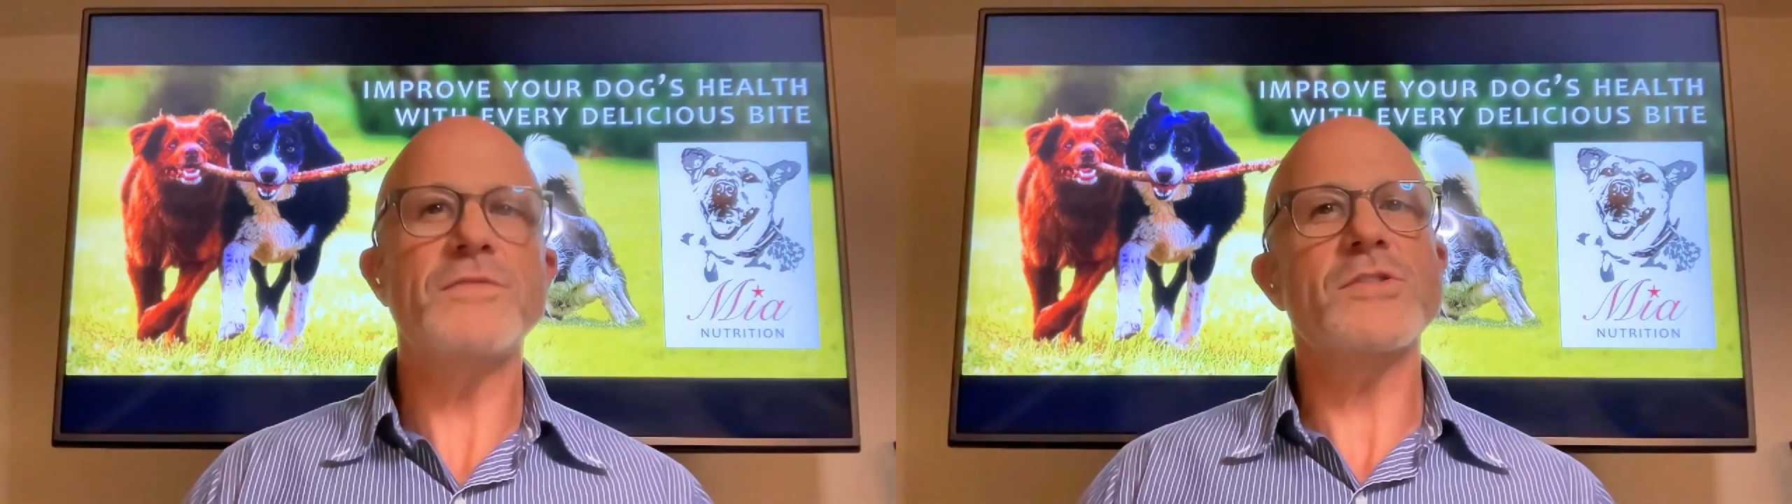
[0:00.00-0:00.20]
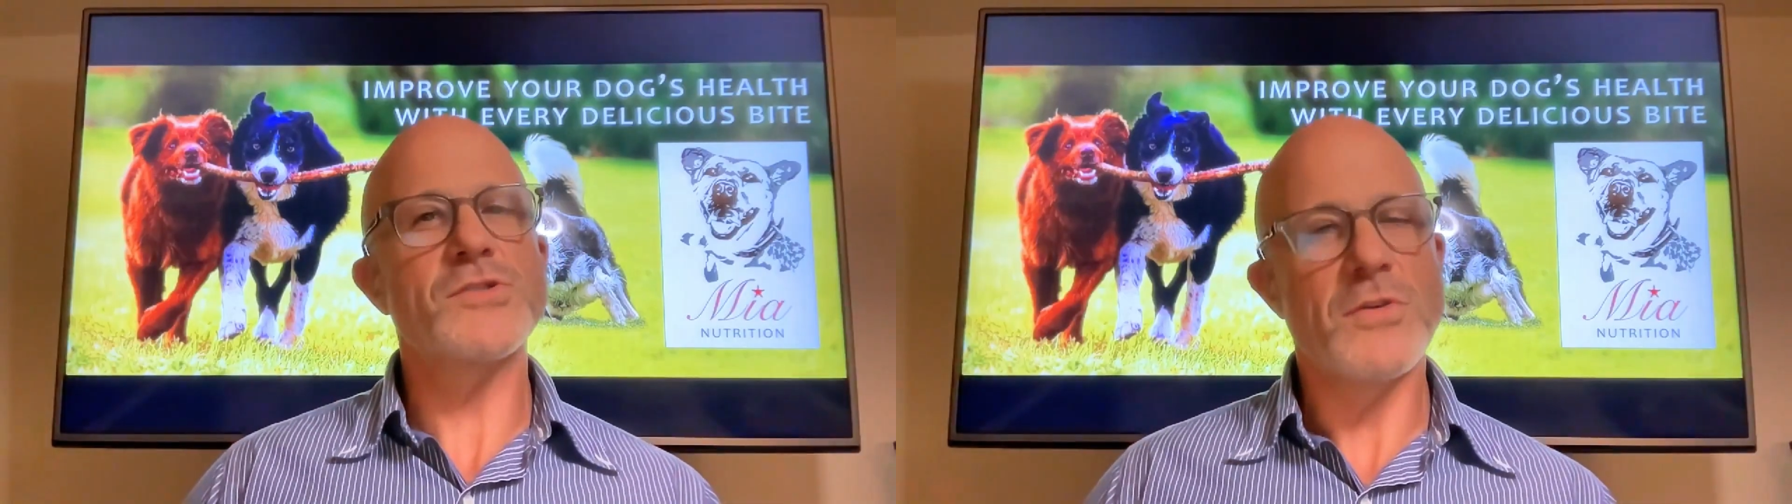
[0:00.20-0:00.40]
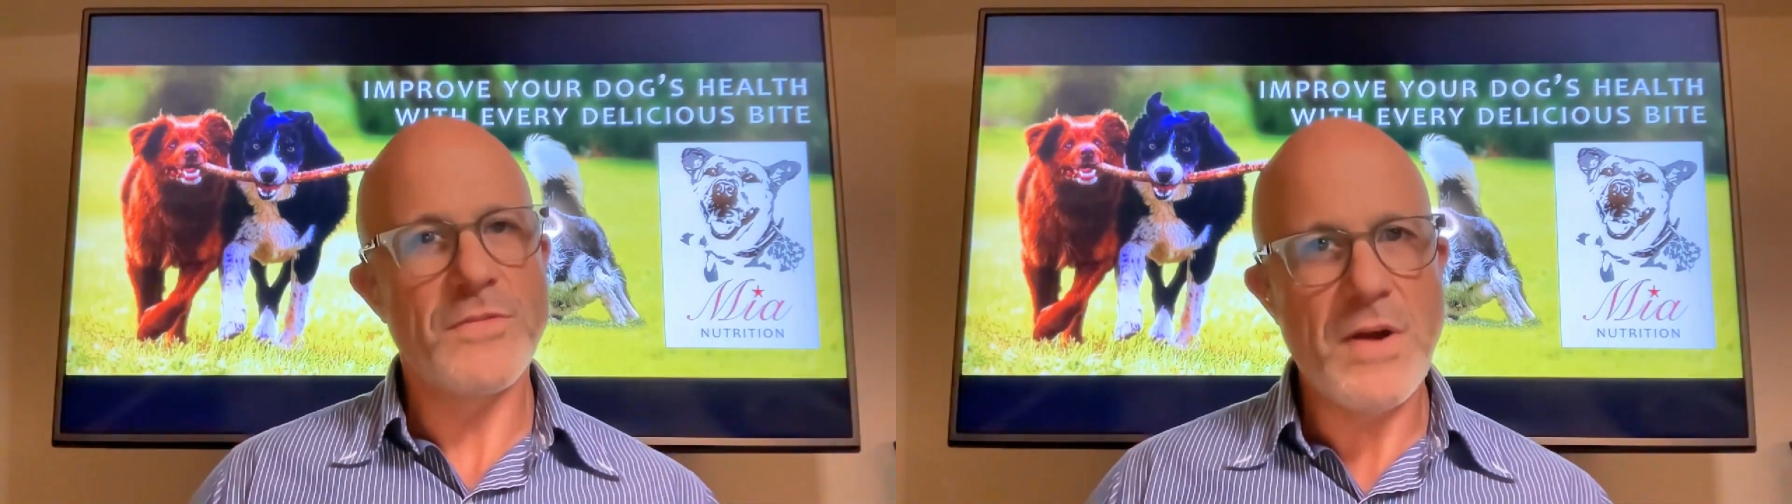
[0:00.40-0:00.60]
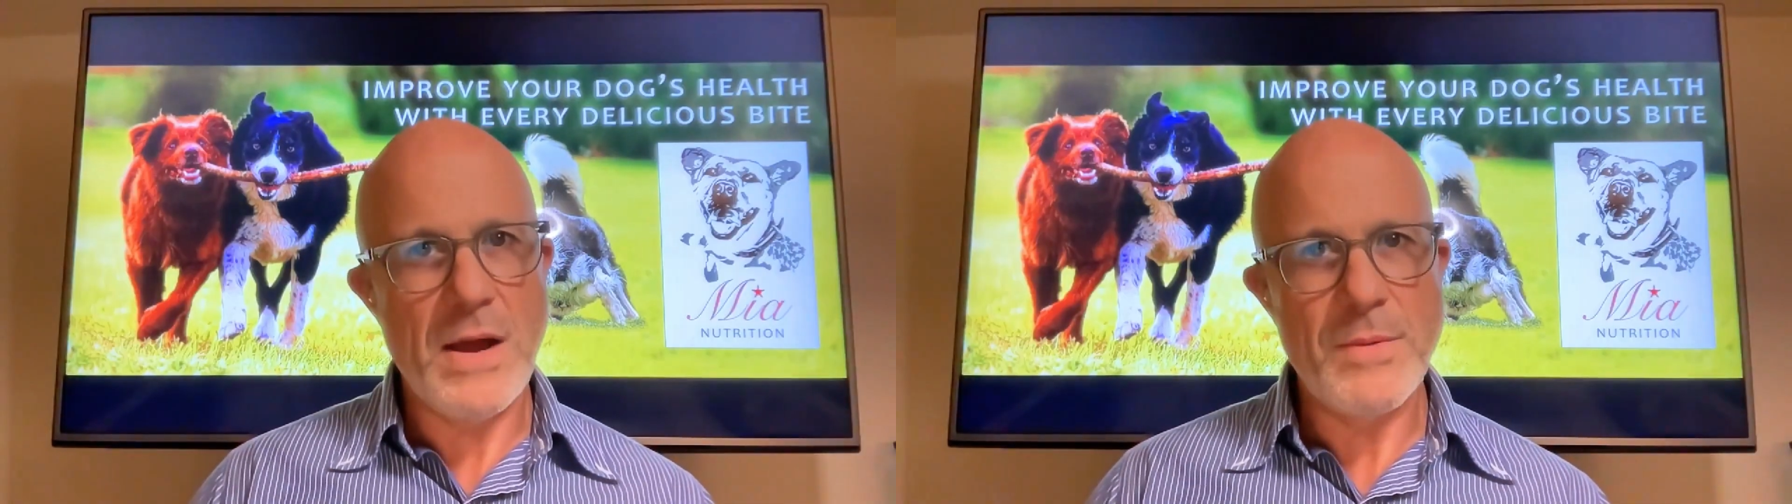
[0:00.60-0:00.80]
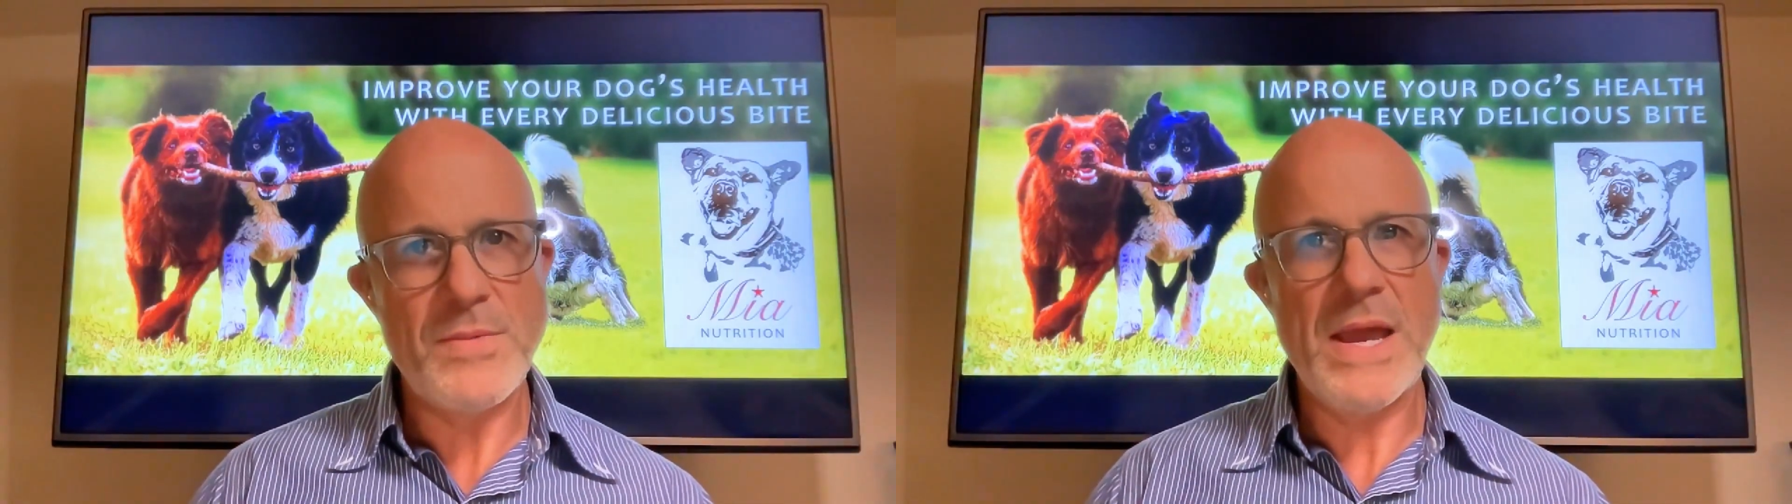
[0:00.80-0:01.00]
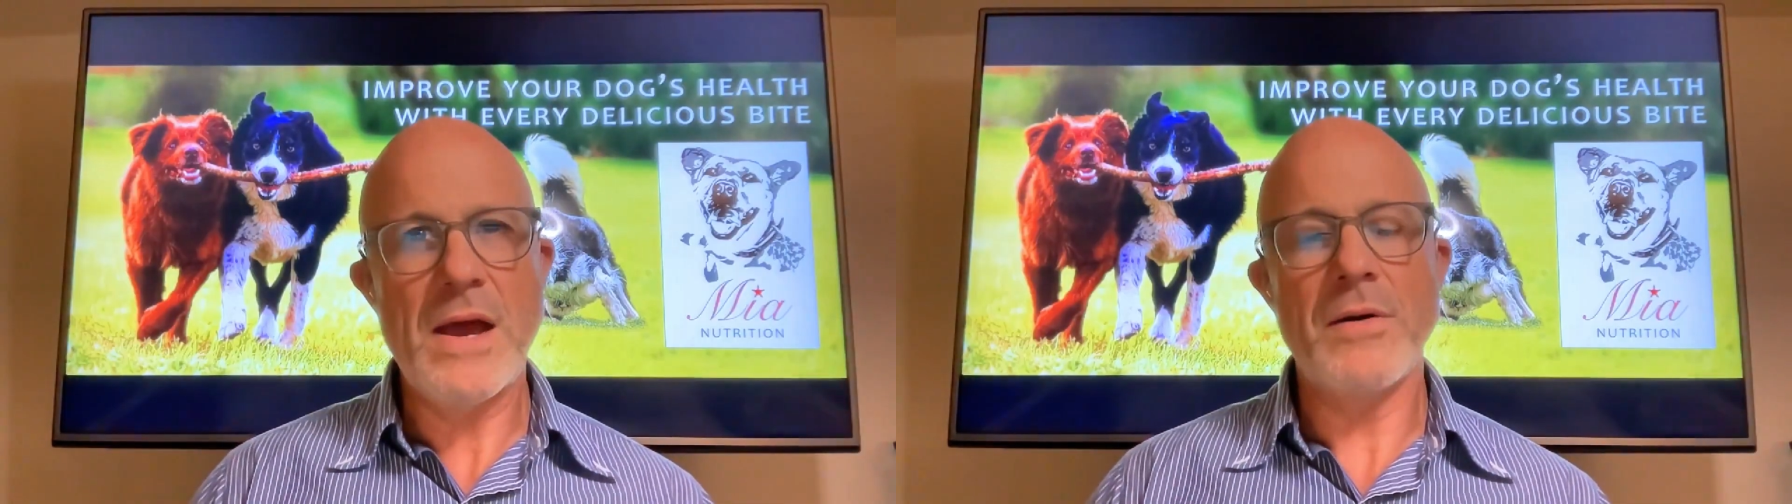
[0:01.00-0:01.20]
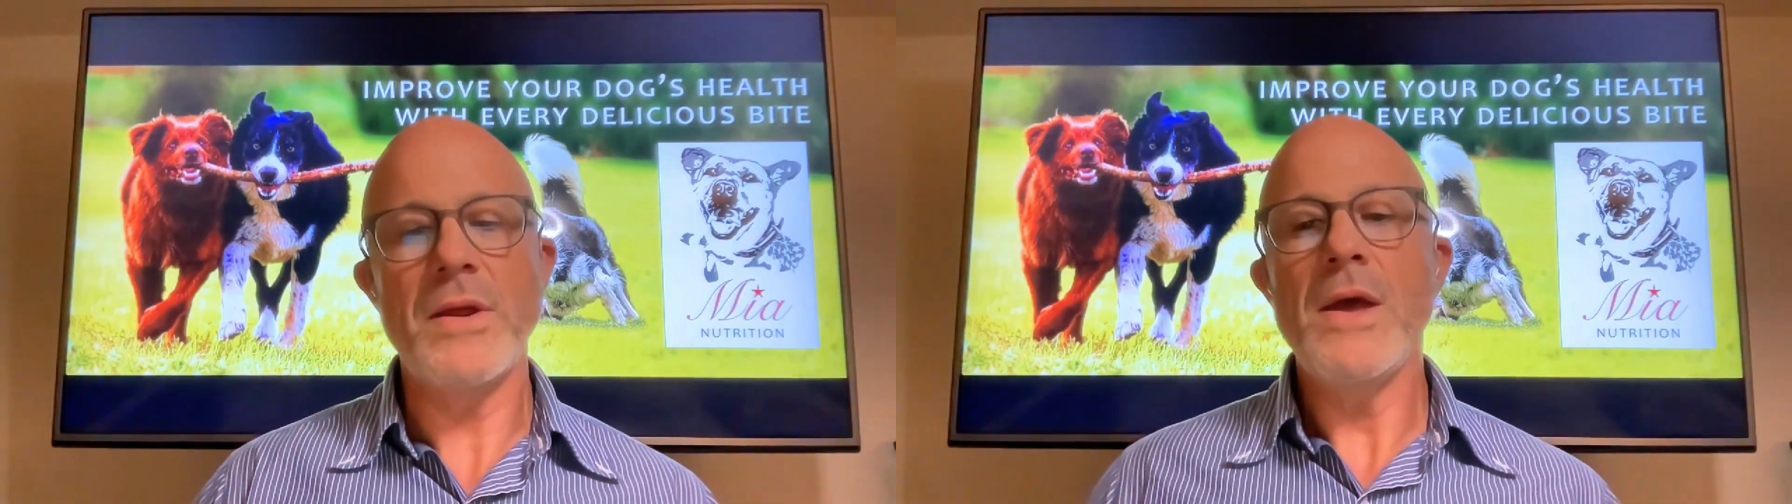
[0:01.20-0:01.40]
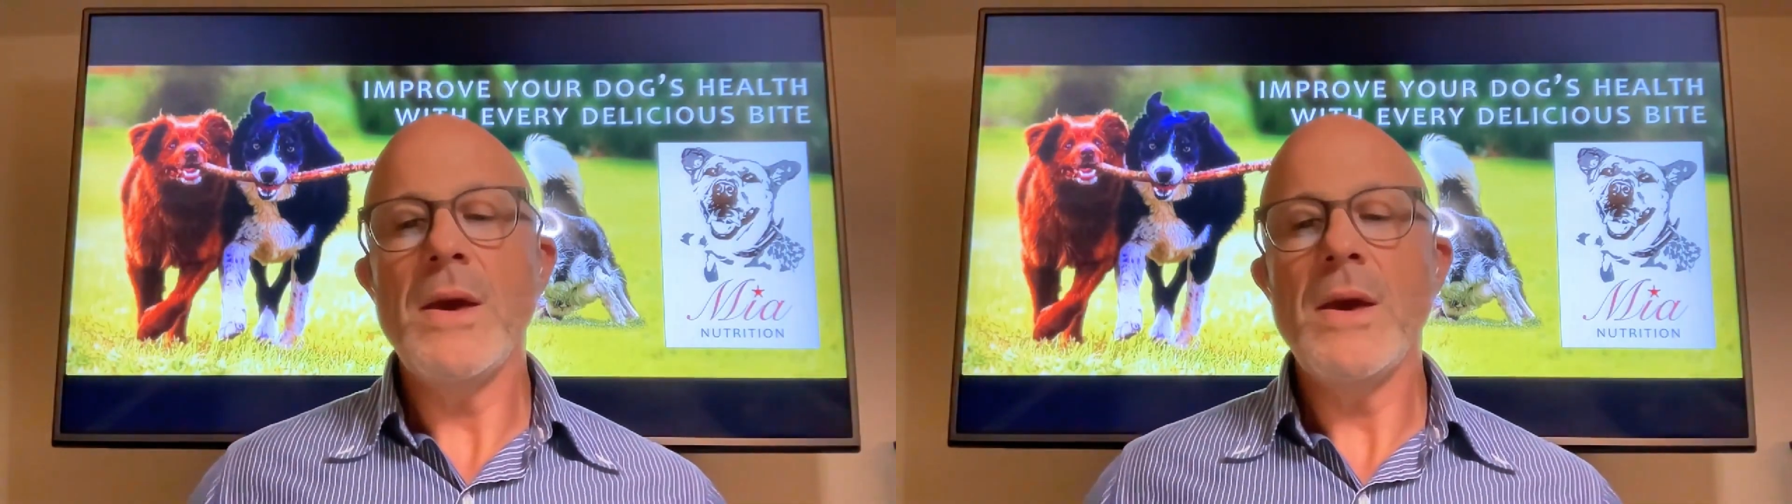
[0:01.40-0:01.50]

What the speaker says: to sort of calm him down,